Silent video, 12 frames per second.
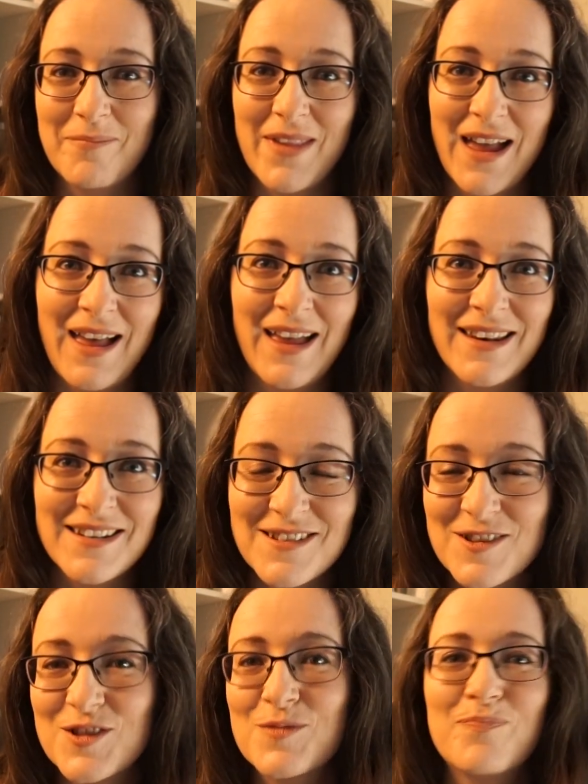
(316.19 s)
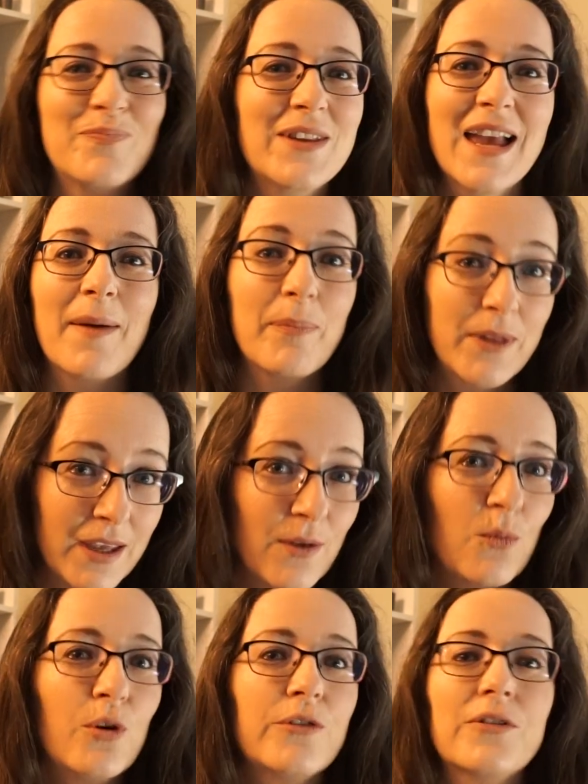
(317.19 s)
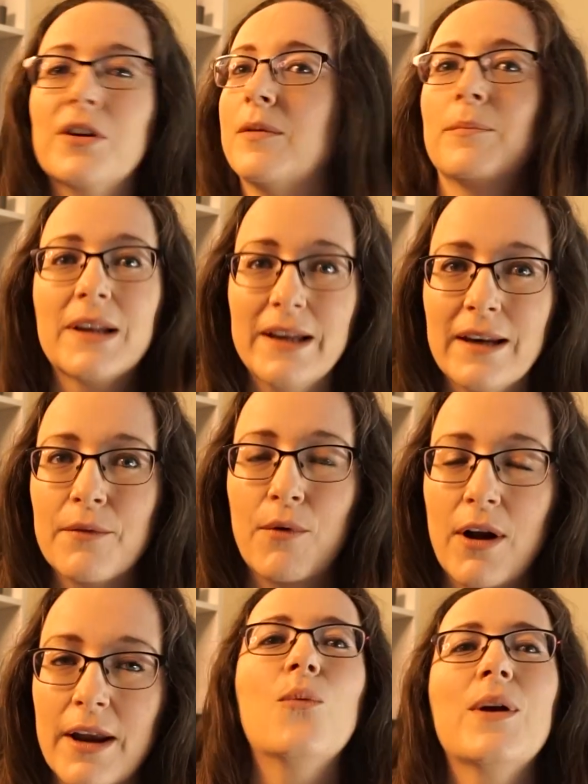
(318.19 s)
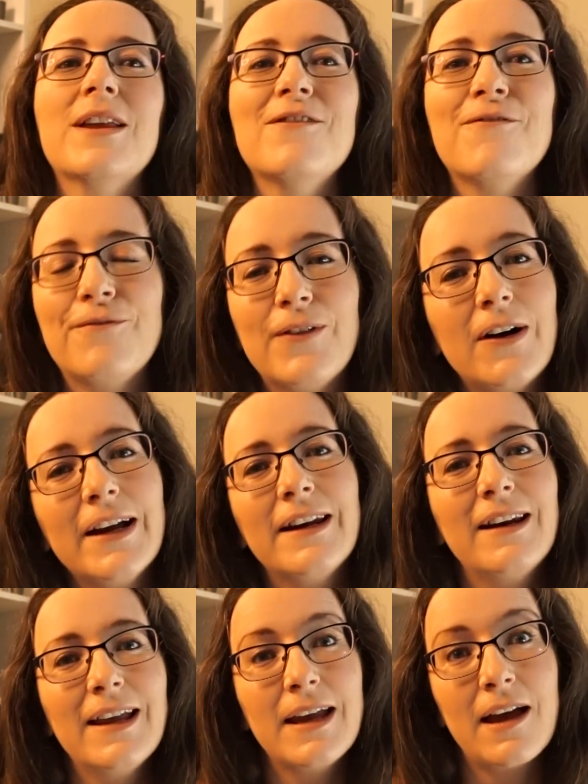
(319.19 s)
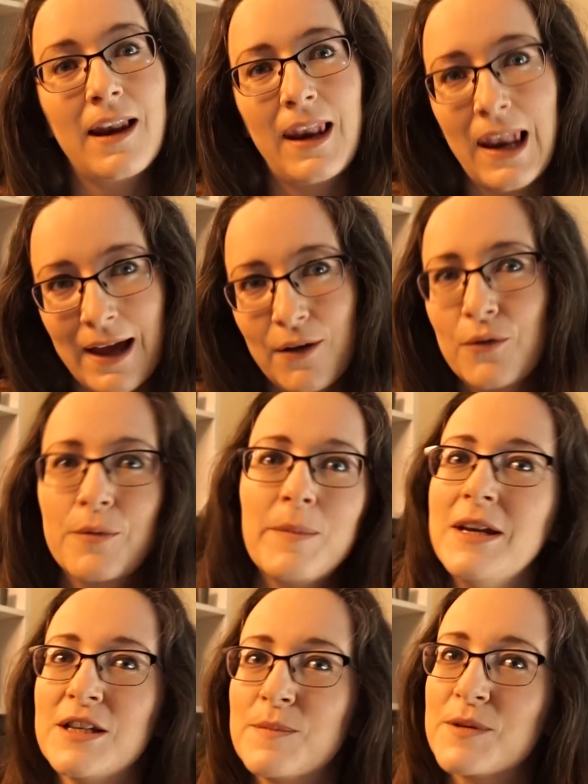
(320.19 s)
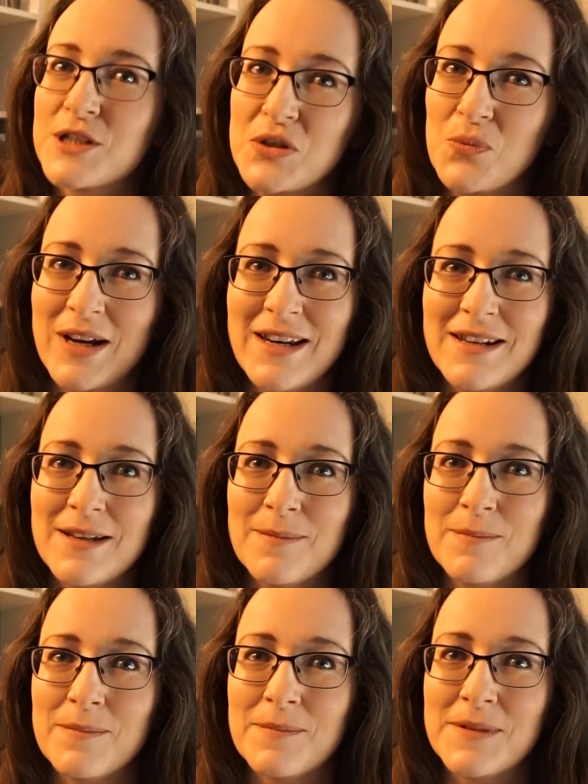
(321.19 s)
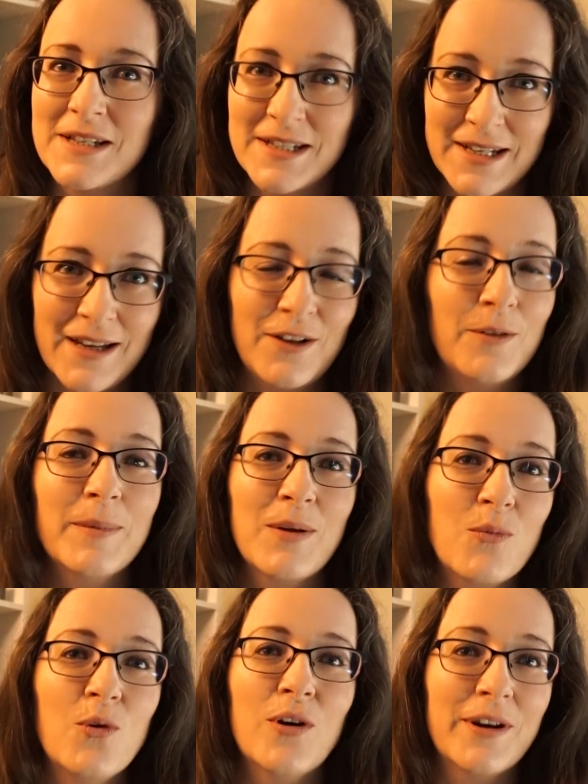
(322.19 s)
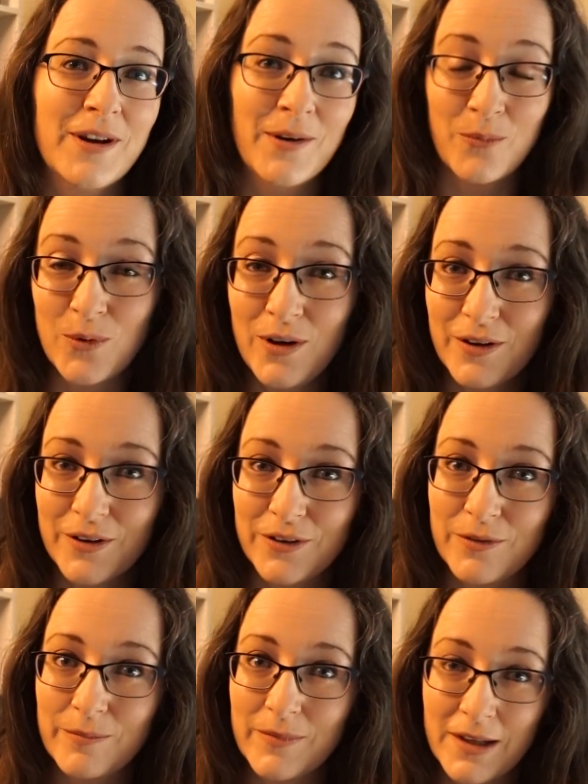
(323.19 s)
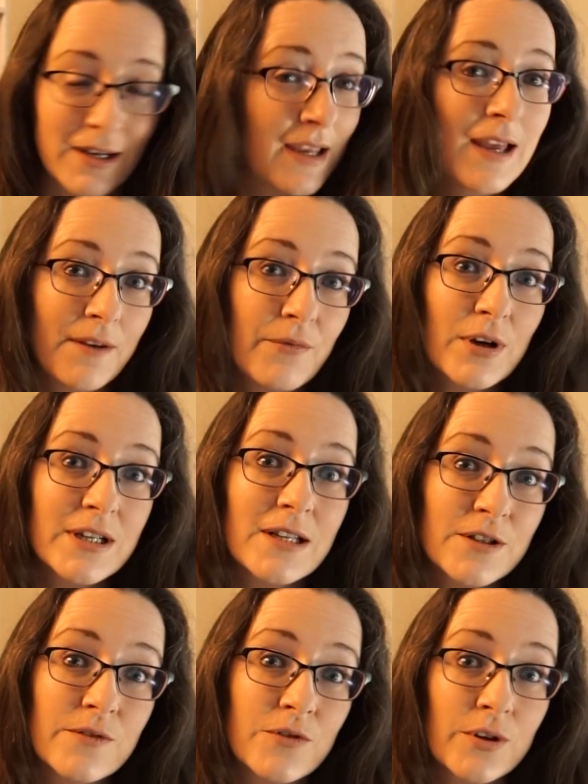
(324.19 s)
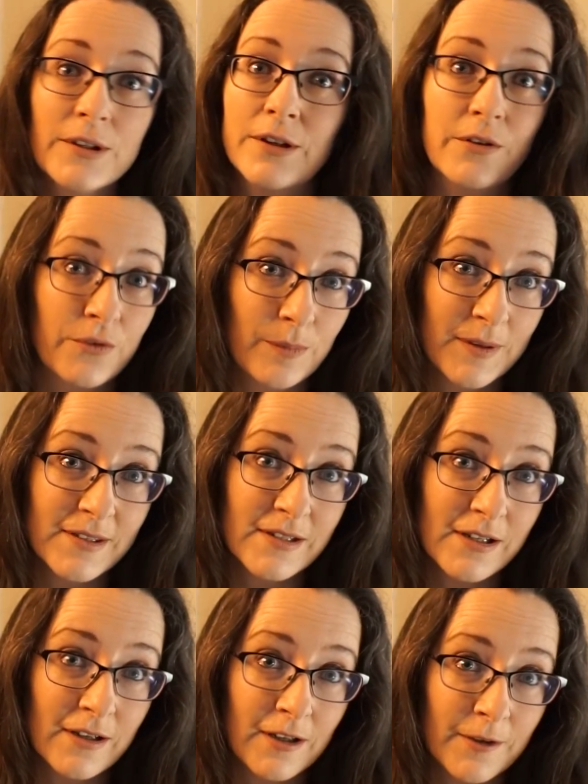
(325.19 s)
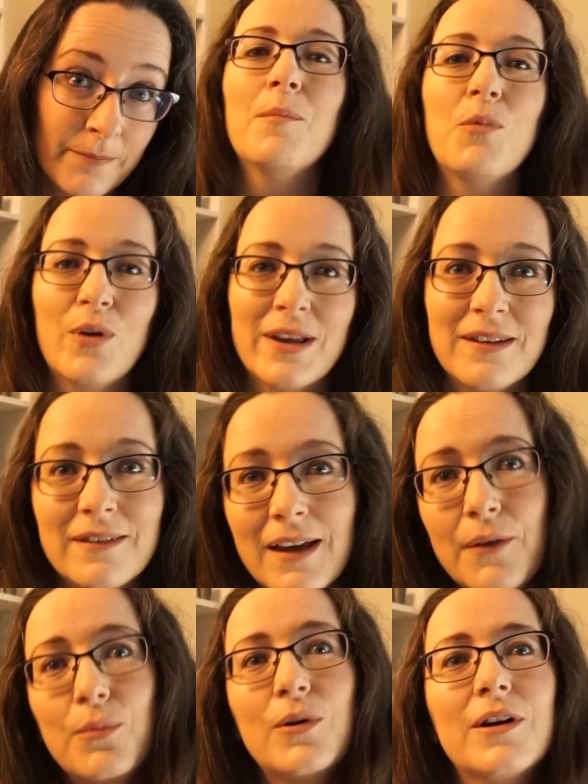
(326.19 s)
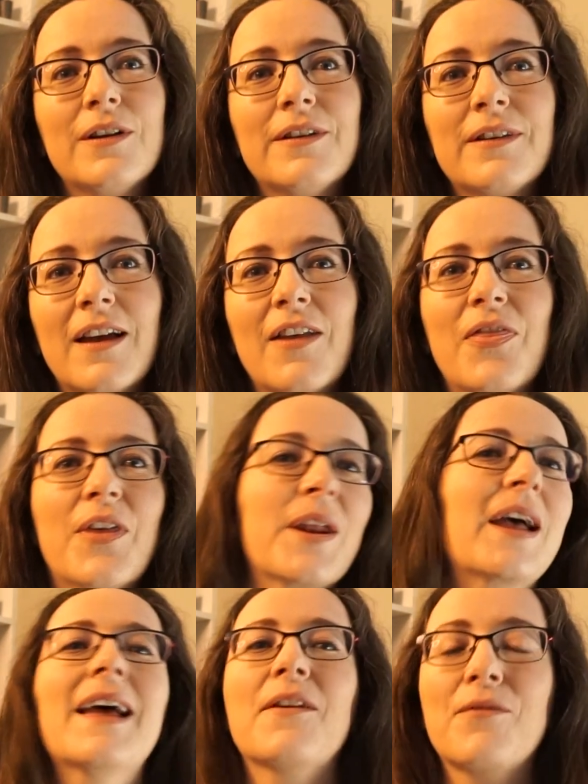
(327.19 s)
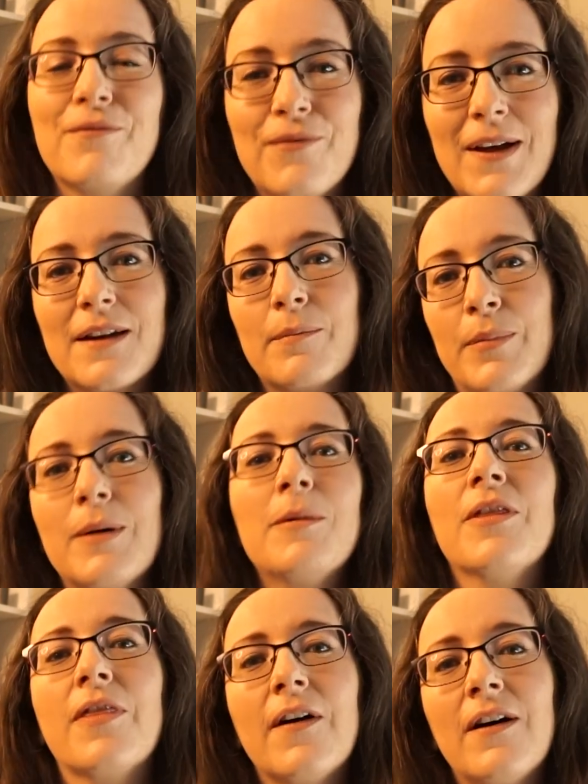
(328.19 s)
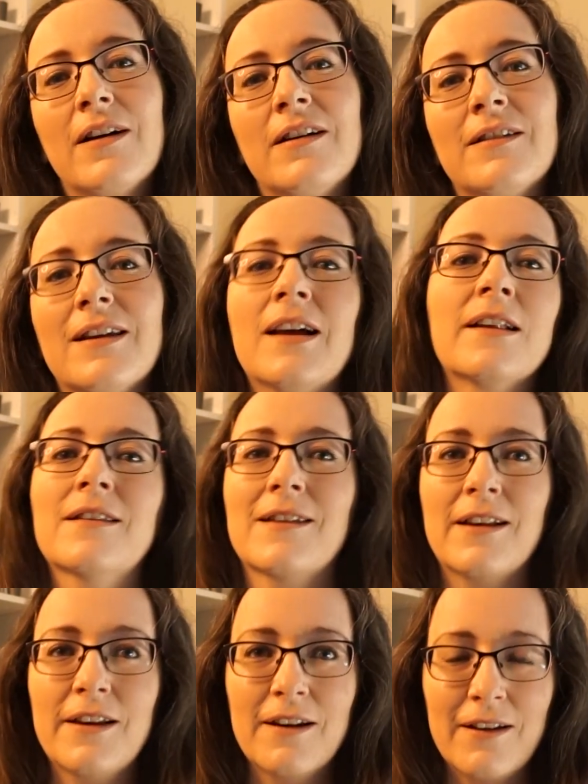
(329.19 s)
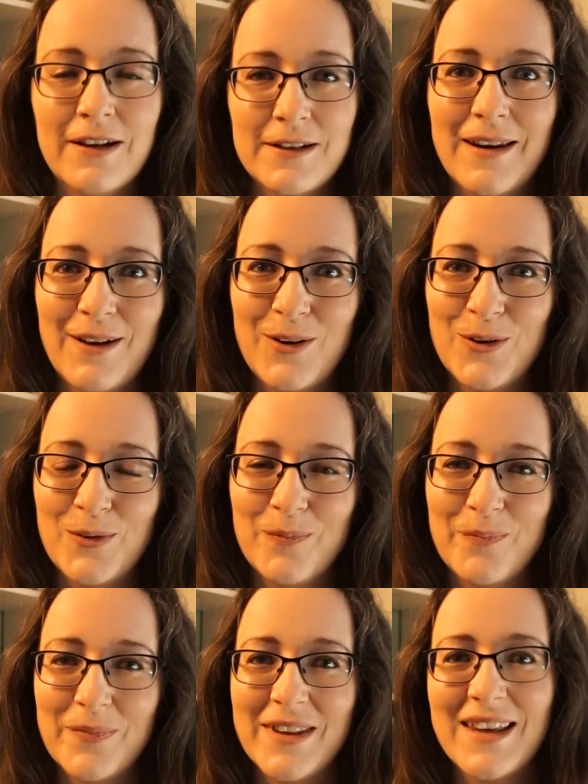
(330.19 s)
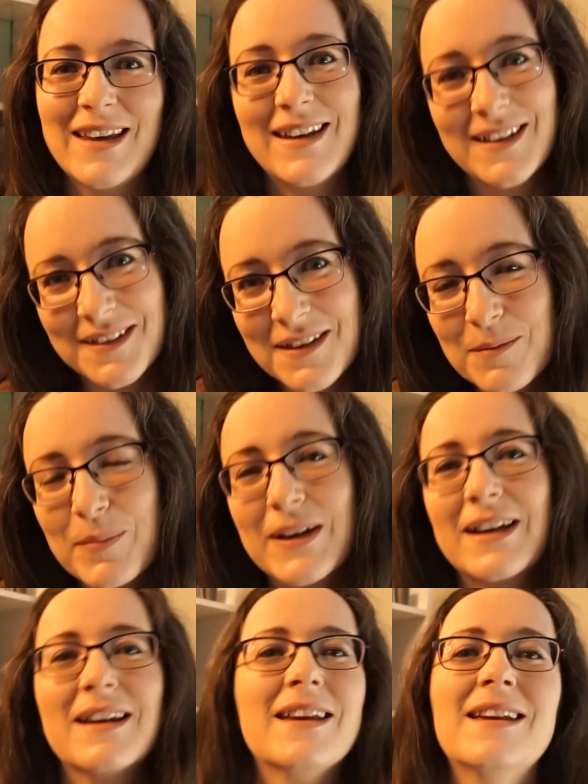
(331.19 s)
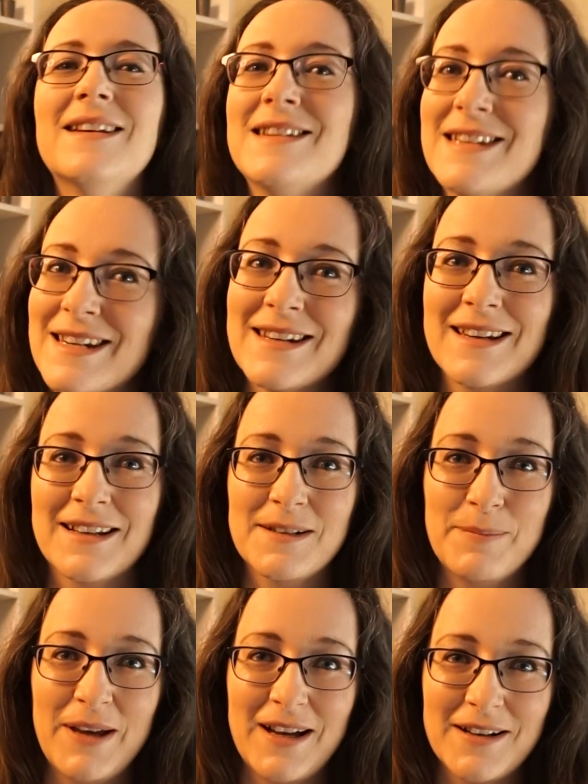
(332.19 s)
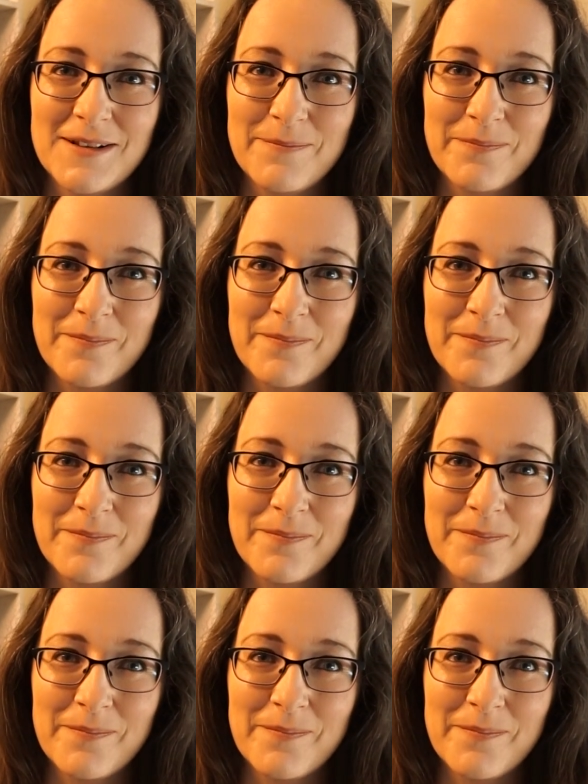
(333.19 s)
And yeah, he was completely right. When he finally allowed me to persuade him to tell me what it was, and he had every intention of doing so from the start, but what he said was that I had a fat bum and thighs and cellulite. Now, here's the bit he didn't expect.